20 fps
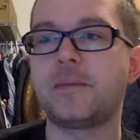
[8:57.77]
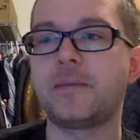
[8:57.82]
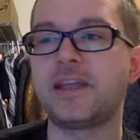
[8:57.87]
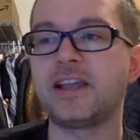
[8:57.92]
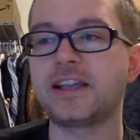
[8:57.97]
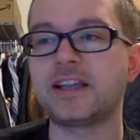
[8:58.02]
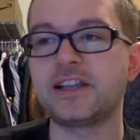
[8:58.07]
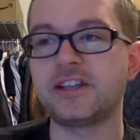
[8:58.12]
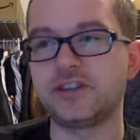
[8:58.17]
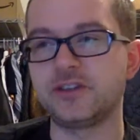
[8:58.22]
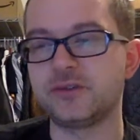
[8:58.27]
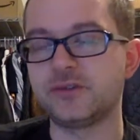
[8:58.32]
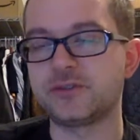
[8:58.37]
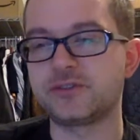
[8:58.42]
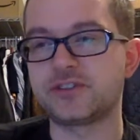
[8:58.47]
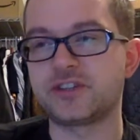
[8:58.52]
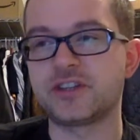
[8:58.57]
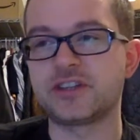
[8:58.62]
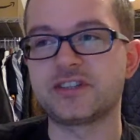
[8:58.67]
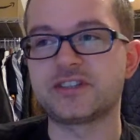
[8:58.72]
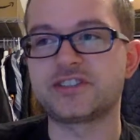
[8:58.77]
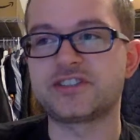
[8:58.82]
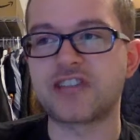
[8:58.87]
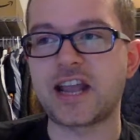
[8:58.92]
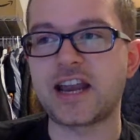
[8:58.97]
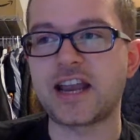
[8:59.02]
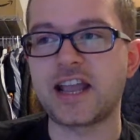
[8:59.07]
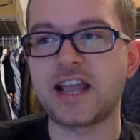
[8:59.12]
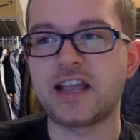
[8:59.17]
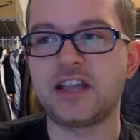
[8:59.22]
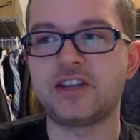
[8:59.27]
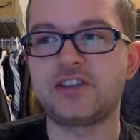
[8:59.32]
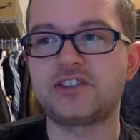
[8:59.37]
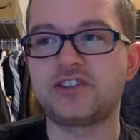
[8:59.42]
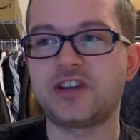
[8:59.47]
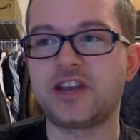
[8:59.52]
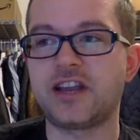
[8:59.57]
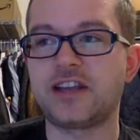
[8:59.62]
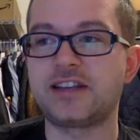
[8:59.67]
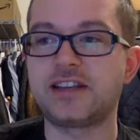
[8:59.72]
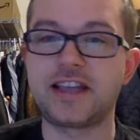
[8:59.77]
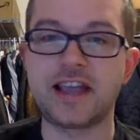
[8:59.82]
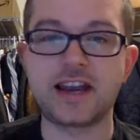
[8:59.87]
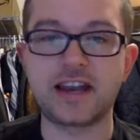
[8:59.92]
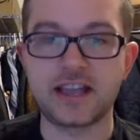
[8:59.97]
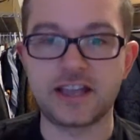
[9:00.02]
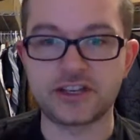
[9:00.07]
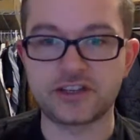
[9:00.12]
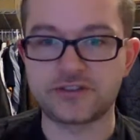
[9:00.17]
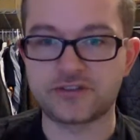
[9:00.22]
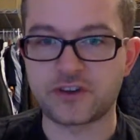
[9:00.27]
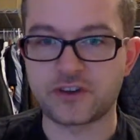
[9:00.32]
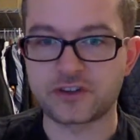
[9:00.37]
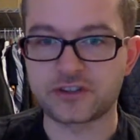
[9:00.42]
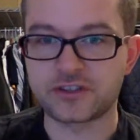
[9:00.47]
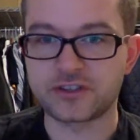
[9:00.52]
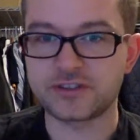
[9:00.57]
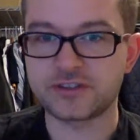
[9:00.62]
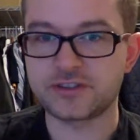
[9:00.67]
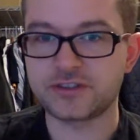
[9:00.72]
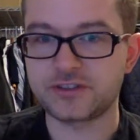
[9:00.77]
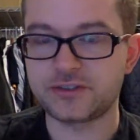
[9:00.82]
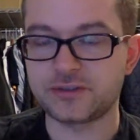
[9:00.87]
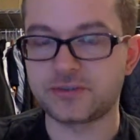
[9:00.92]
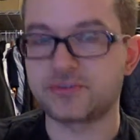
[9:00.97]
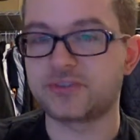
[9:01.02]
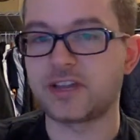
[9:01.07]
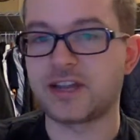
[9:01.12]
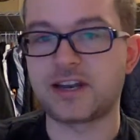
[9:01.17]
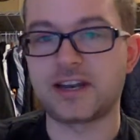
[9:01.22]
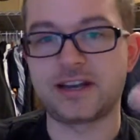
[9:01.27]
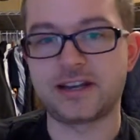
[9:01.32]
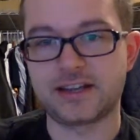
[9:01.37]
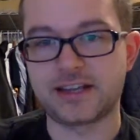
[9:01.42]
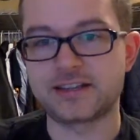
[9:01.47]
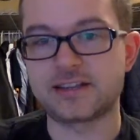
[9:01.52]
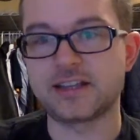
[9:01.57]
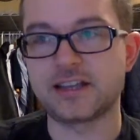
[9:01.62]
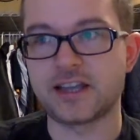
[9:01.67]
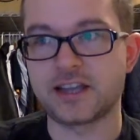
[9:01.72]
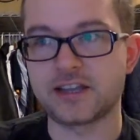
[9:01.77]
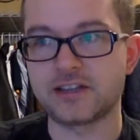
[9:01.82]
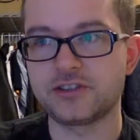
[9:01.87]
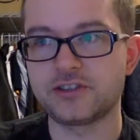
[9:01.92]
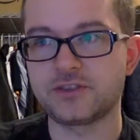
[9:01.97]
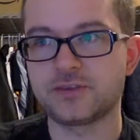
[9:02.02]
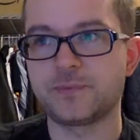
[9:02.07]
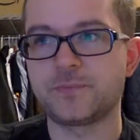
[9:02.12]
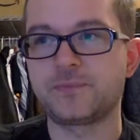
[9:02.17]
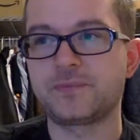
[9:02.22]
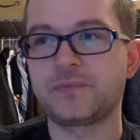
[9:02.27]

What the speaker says: It can use the set age and get age functions to set and get the age.